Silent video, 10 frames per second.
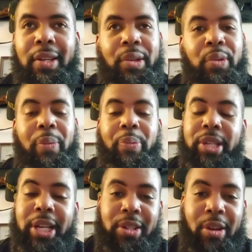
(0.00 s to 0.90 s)
You know, you want to
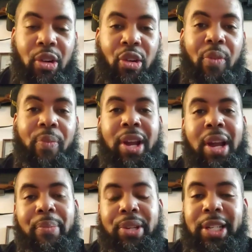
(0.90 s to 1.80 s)
protect your home,
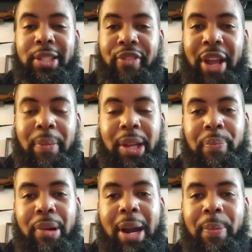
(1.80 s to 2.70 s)
protect your family
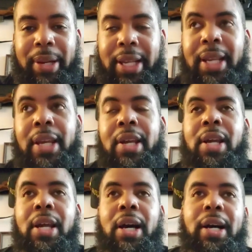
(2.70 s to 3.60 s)
and property.
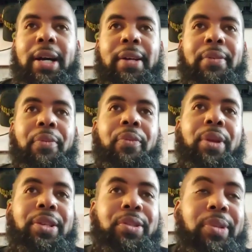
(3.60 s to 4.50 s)

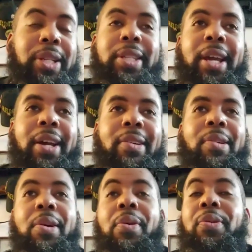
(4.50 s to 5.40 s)
As you can
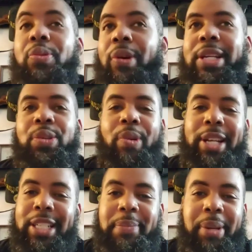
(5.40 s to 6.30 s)
tell,
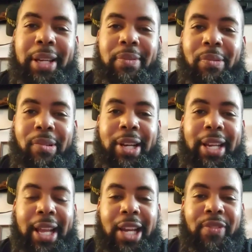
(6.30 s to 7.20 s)
2020 has been one
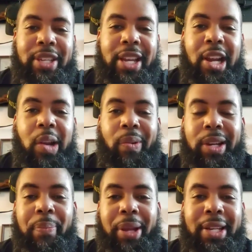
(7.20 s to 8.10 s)
heck of a year
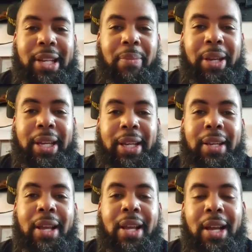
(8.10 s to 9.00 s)
with a pandemic
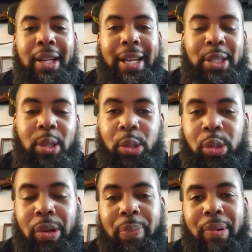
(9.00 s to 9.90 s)
and a lot of
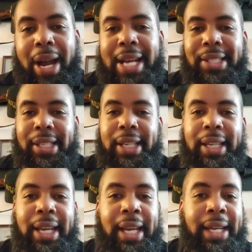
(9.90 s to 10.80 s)
social
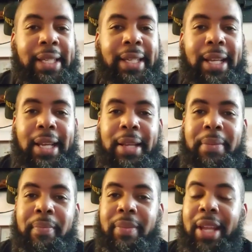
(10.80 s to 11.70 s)
uprising and
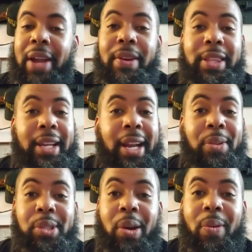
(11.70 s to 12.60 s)
everything
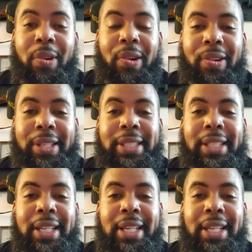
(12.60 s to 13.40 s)
else going on.